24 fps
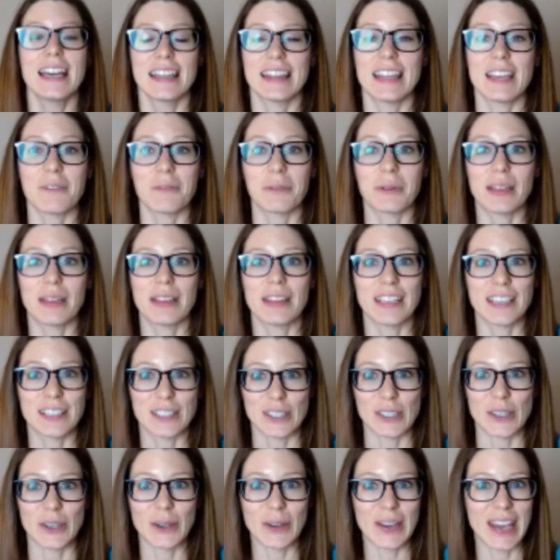They really
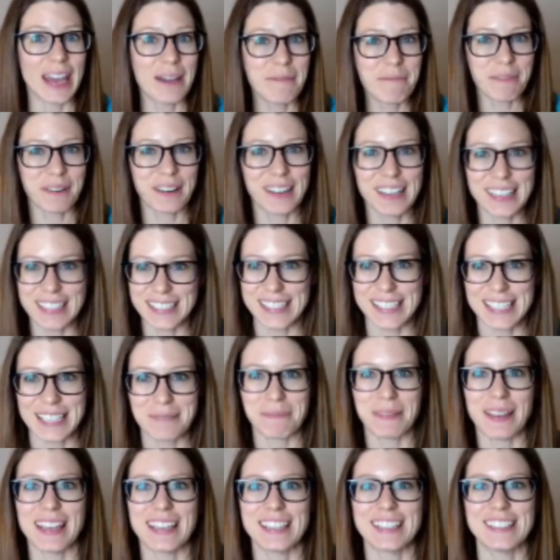do get pretty
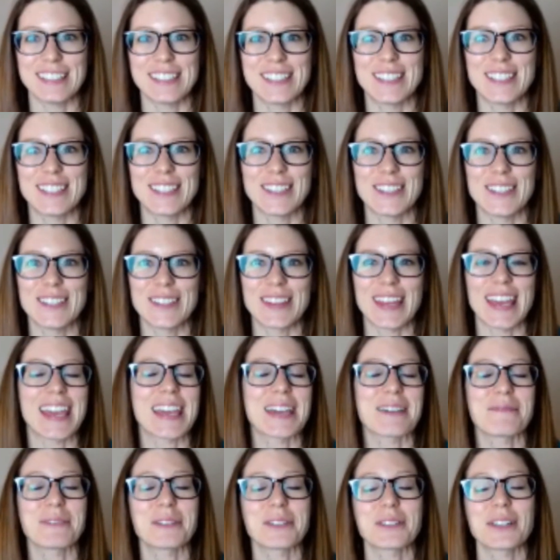deep into the
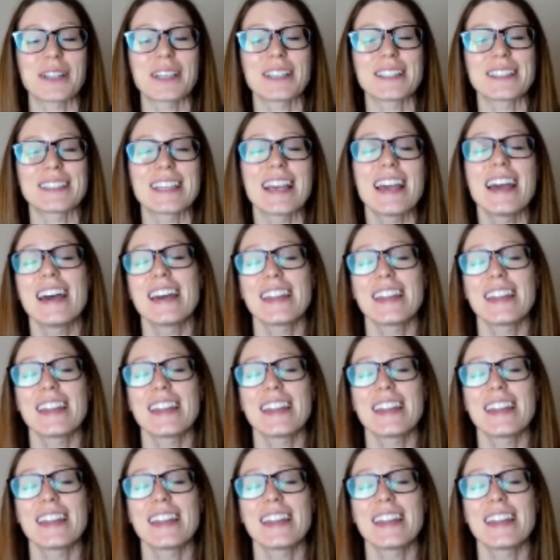hamstrings.